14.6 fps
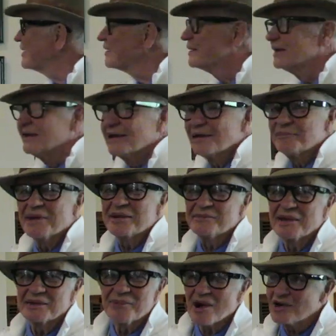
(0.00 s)
a
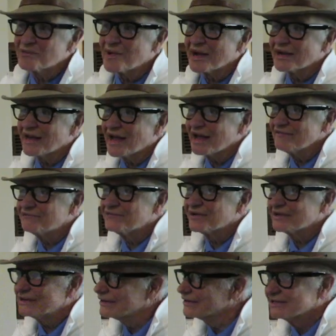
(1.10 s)
big part of my life,
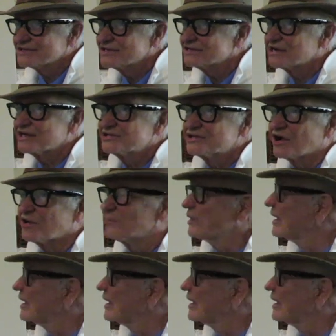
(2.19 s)
literally since I started